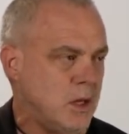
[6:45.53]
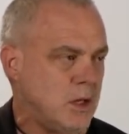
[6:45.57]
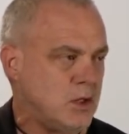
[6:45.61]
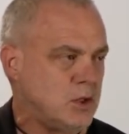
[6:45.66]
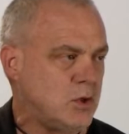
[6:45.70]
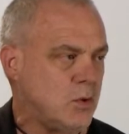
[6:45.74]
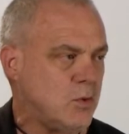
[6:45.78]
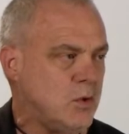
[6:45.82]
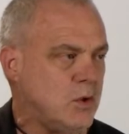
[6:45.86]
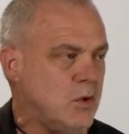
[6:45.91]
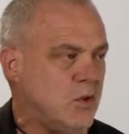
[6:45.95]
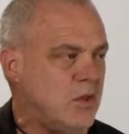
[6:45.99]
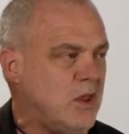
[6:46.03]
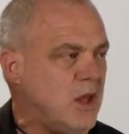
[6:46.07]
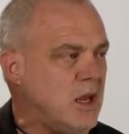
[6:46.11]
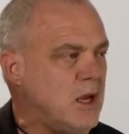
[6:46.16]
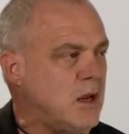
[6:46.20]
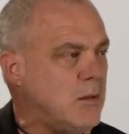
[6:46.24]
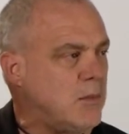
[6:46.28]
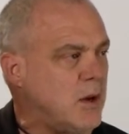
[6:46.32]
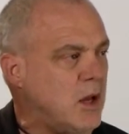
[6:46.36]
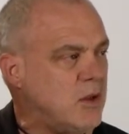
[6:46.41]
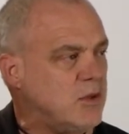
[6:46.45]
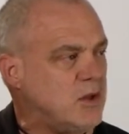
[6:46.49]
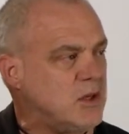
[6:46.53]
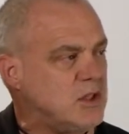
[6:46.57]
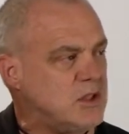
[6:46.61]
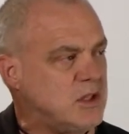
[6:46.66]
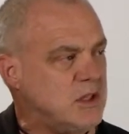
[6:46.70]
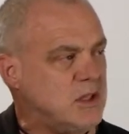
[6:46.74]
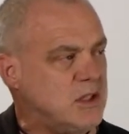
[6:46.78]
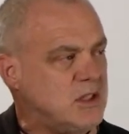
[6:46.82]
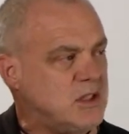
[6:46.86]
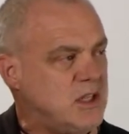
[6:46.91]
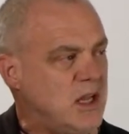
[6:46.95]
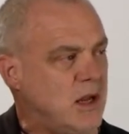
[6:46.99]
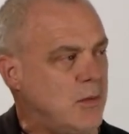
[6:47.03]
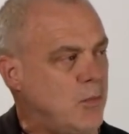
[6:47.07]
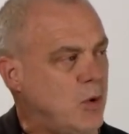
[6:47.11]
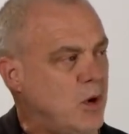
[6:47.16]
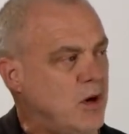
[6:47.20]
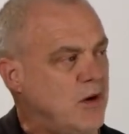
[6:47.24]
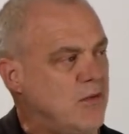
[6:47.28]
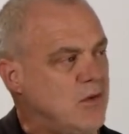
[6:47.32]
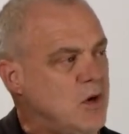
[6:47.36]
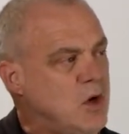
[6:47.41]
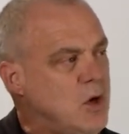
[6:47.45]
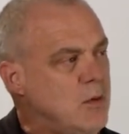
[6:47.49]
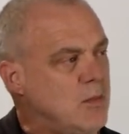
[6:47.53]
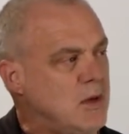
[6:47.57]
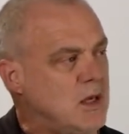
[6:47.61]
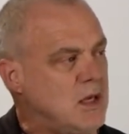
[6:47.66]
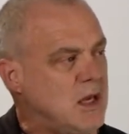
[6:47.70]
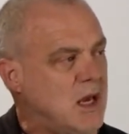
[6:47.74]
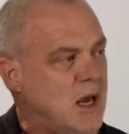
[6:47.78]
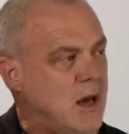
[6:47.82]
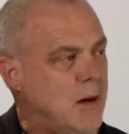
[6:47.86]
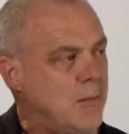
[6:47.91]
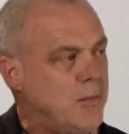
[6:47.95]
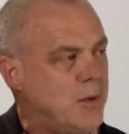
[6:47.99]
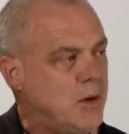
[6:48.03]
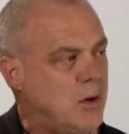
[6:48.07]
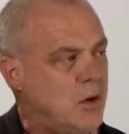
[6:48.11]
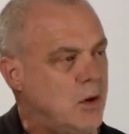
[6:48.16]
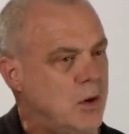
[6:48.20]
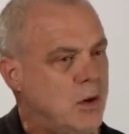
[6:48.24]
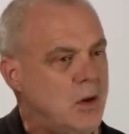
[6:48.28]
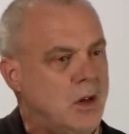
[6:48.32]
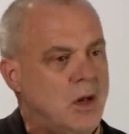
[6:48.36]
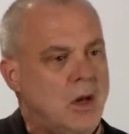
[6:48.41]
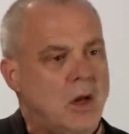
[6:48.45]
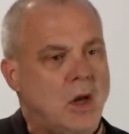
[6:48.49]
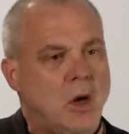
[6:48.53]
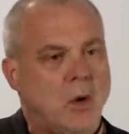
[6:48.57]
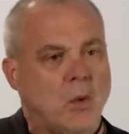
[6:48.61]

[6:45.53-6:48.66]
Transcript: And so when you think about this in the standpoint of human capital,